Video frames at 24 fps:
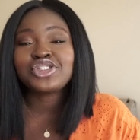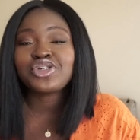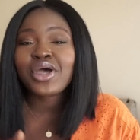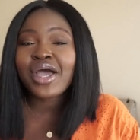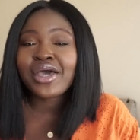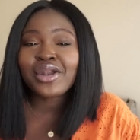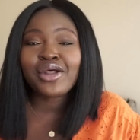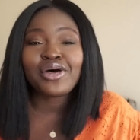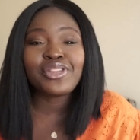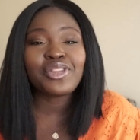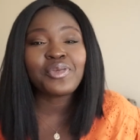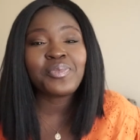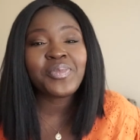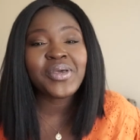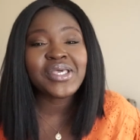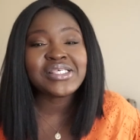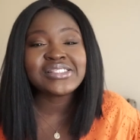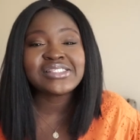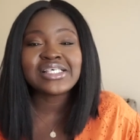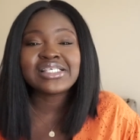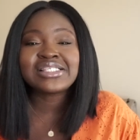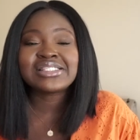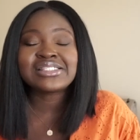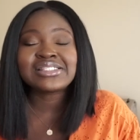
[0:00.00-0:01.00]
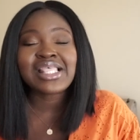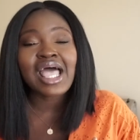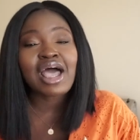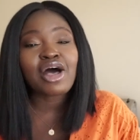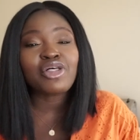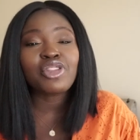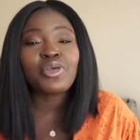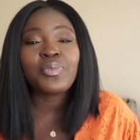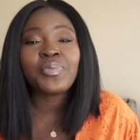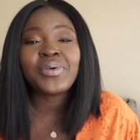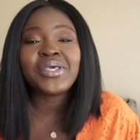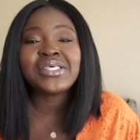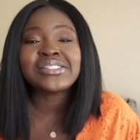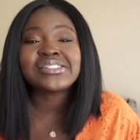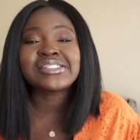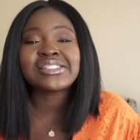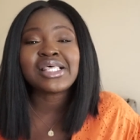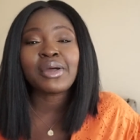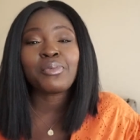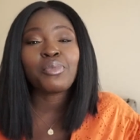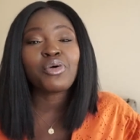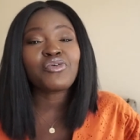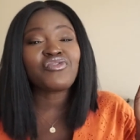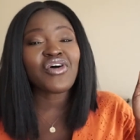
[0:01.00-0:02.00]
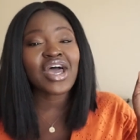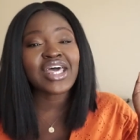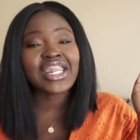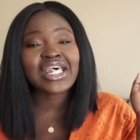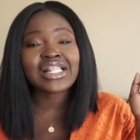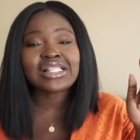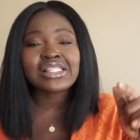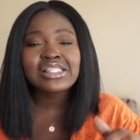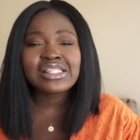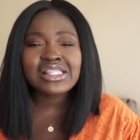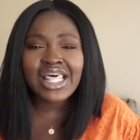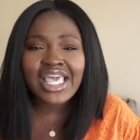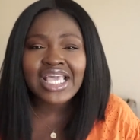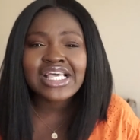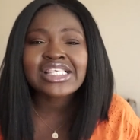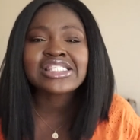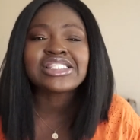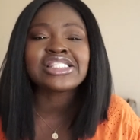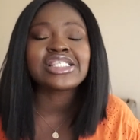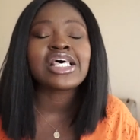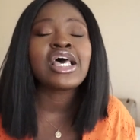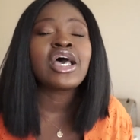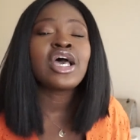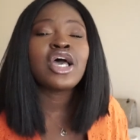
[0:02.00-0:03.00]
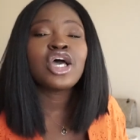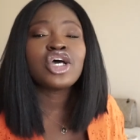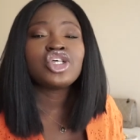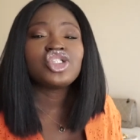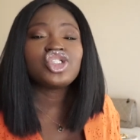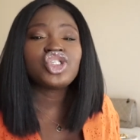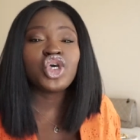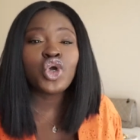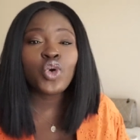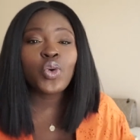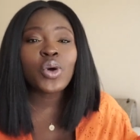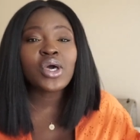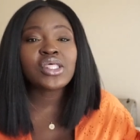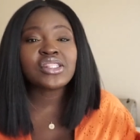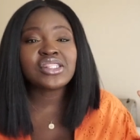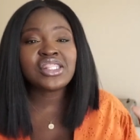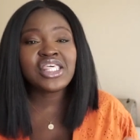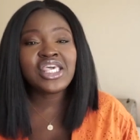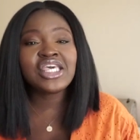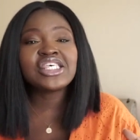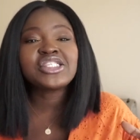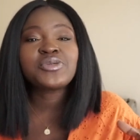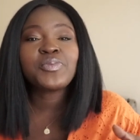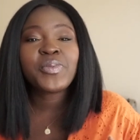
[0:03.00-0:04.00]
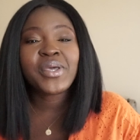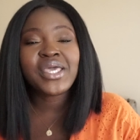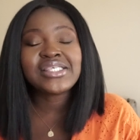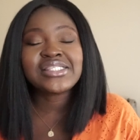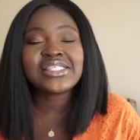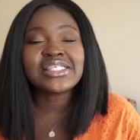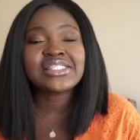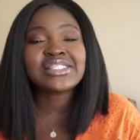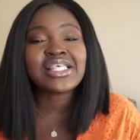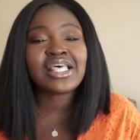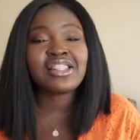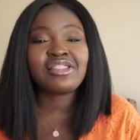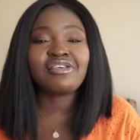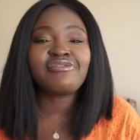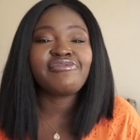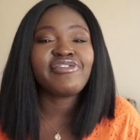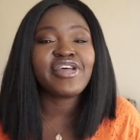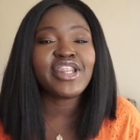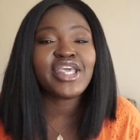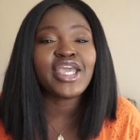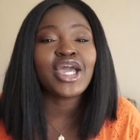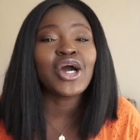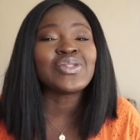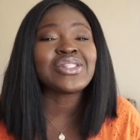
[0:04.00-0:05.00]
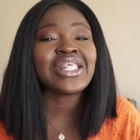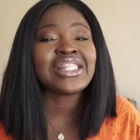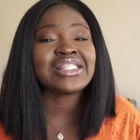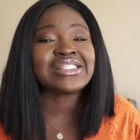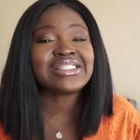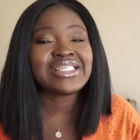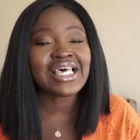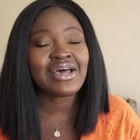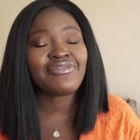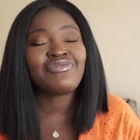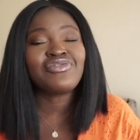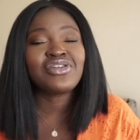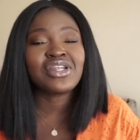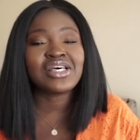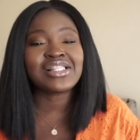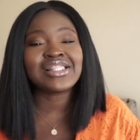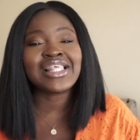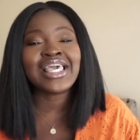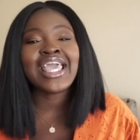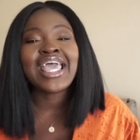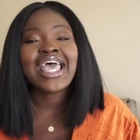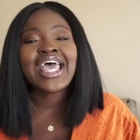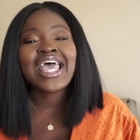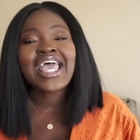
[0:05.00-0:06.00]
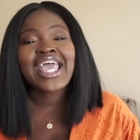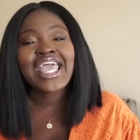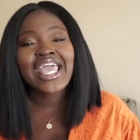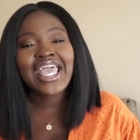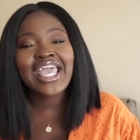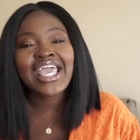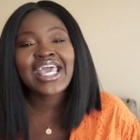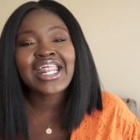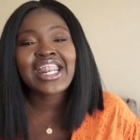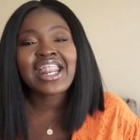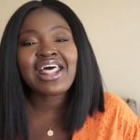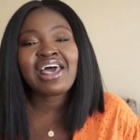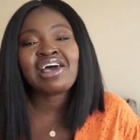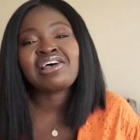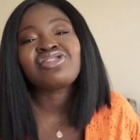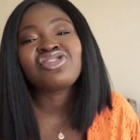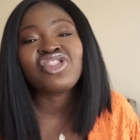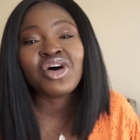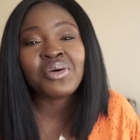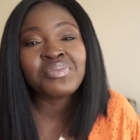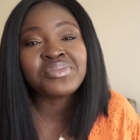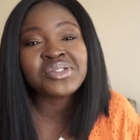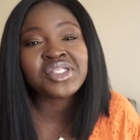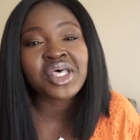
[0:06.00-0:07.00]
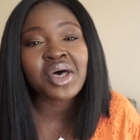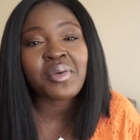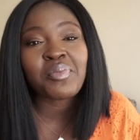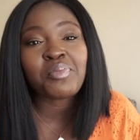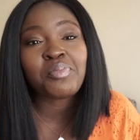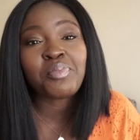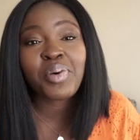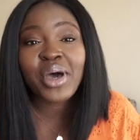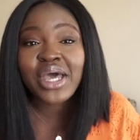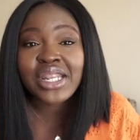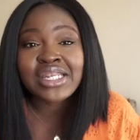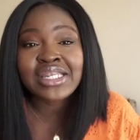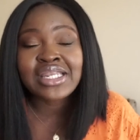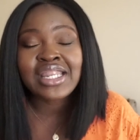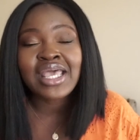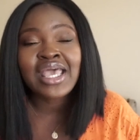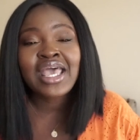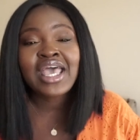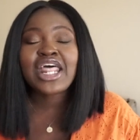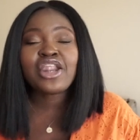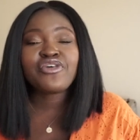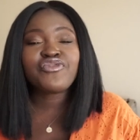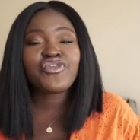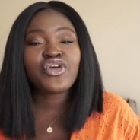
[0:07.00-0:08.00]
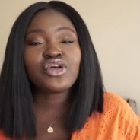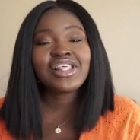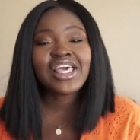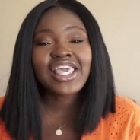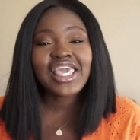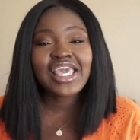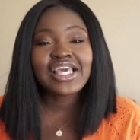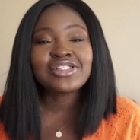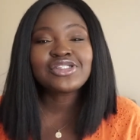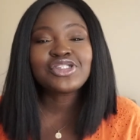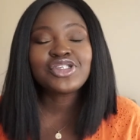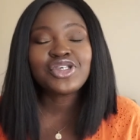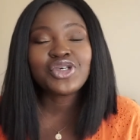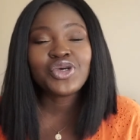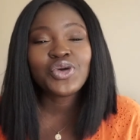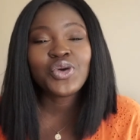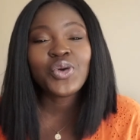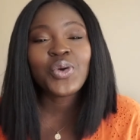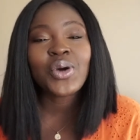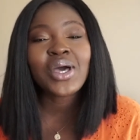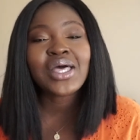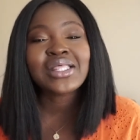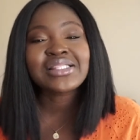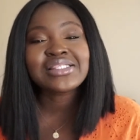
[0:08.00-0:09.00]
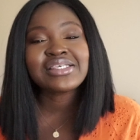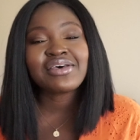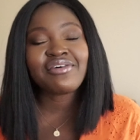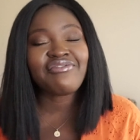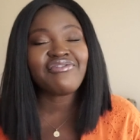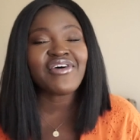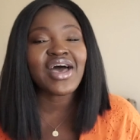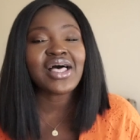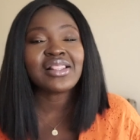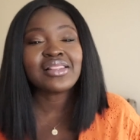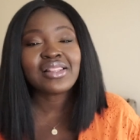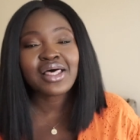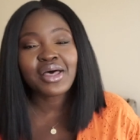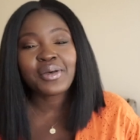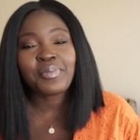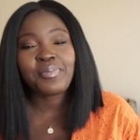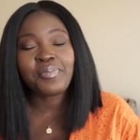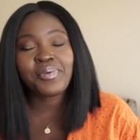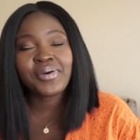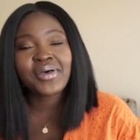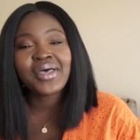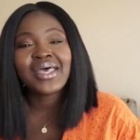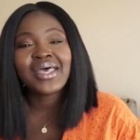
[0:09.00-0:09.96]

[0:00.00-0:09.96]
tried on the pieces, styled the pieces, and provided links to these pieces in the video, then definitely hit that thumbs up button. And if you're looking to develop,